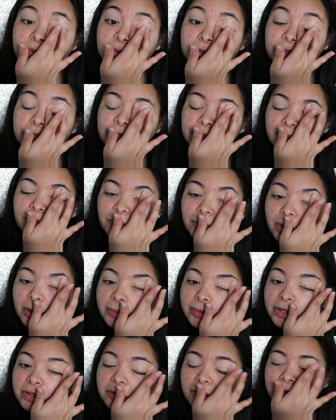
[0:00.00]
You can
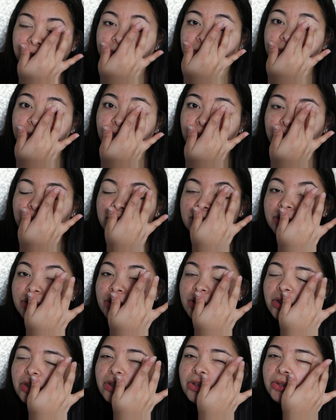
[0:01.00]
rub it like this,